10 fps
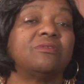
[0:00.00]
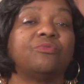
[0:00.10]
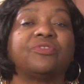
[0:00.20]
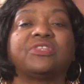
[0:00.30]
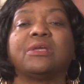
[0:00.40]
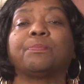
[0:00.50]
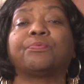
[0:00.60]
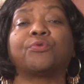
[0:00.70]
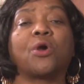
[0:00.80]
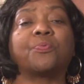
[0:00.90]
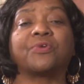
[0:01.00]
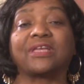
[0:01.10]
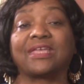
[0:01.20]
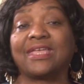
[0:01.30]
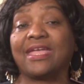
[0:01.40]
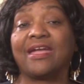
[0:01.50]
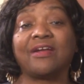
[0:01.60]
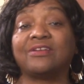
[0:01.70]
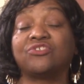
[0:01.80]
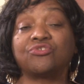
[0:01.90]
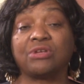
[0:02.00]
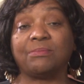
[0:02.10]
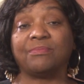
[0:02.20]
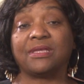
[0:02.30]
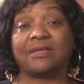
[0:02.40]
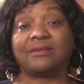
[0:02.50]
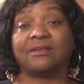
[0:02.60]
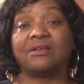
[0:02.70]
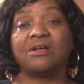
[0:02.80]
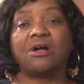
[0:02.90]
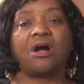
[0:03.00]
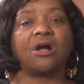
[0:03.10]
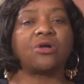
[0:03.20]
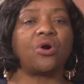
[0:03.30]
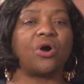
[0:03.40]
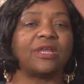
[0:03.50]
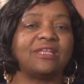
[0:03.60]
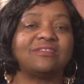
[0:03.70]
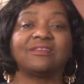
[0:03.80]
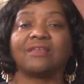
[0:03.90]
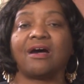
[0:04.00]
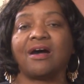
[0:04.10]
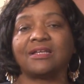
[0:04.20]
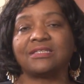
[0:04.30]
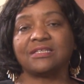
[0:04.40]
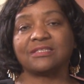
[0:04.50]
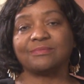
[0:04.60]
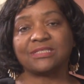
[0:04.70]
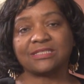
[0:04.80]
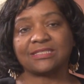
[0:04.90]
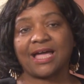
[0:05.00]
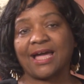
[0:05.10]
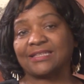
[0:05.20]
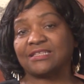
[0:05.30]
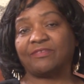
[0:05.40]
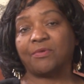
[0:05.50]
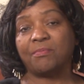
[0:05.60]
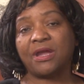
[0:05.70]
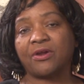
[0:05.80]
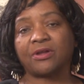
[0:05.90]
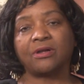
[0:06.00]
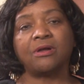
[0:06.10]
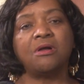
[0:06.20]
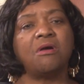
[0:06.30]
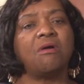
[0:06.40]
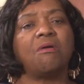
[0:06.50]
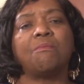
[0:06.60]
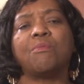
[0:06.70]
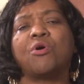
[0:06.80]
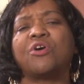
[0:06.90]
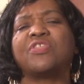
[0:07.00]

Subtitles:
with the appropriate care and treatment. According to the Autism Society of America, more